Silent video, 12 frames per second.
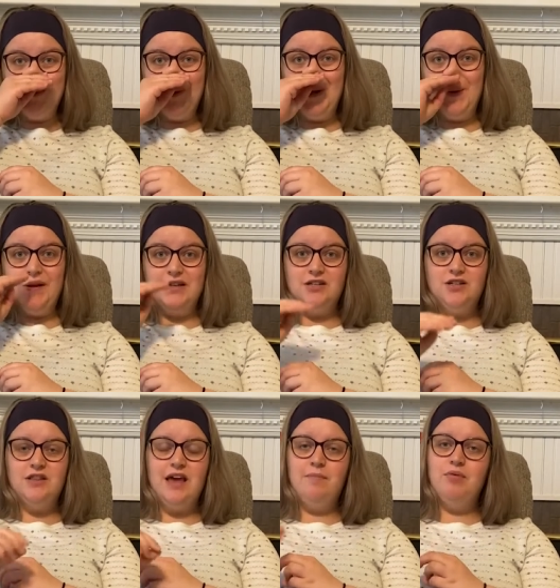will go
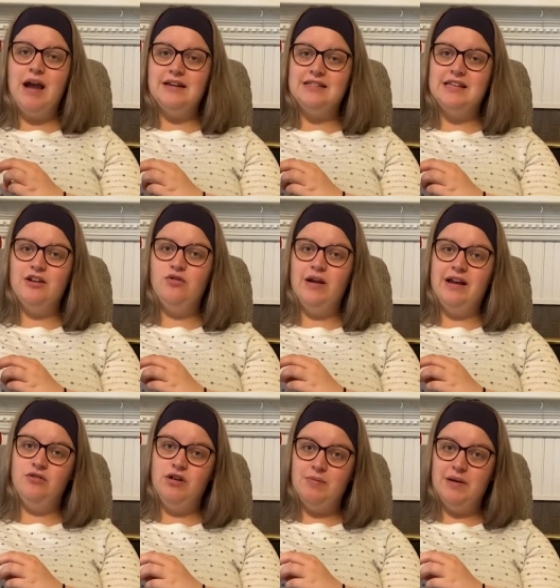into that practicing
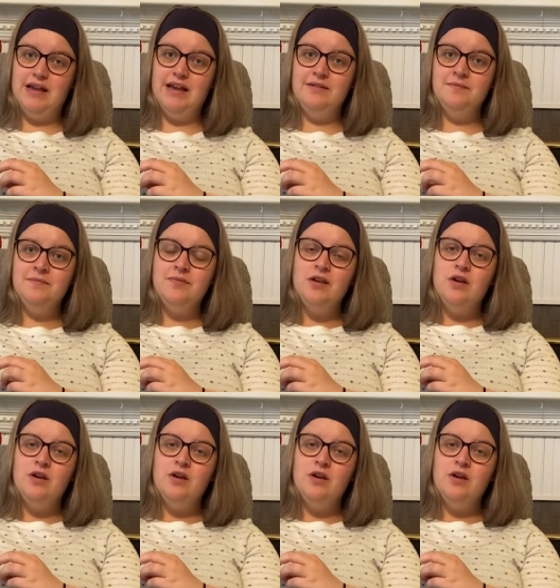crayon grip again,